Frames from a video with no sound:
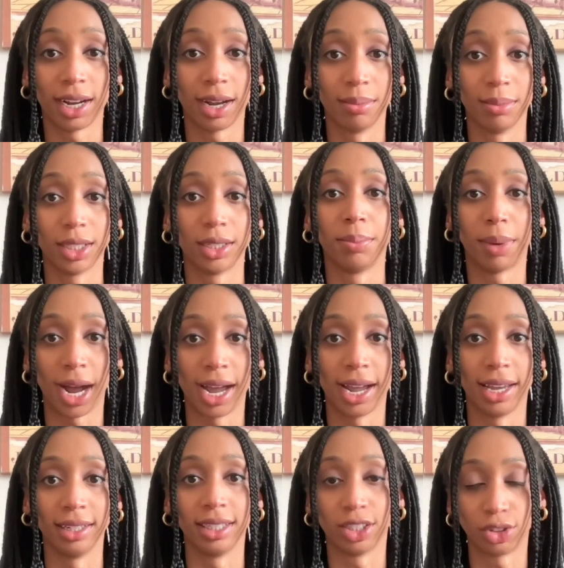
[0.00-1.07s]
it comes to
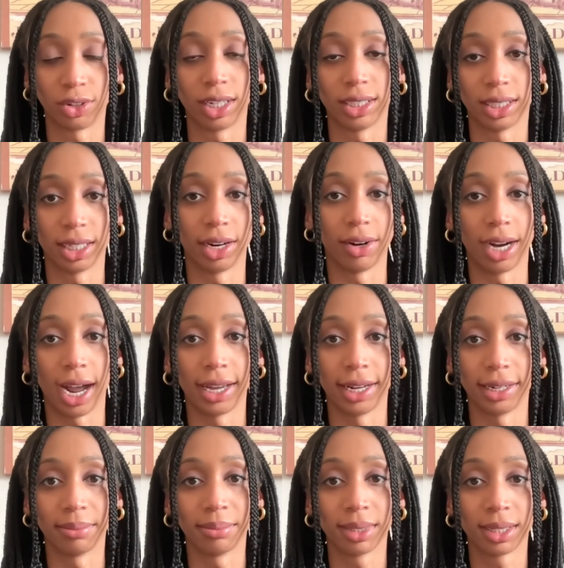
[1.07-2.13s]
buying discretionary
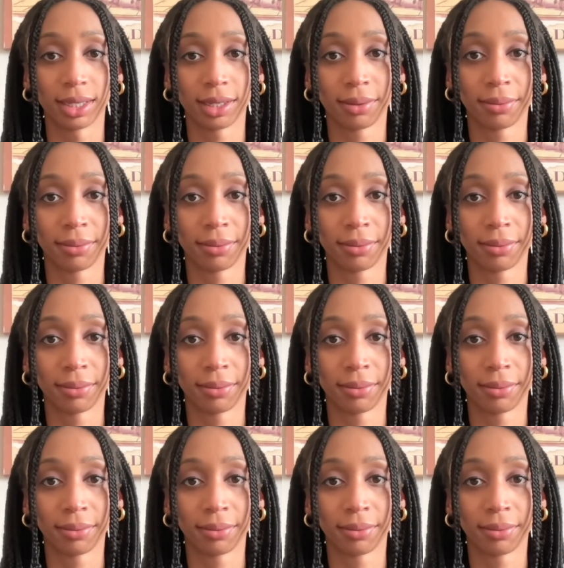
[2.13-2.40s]
items.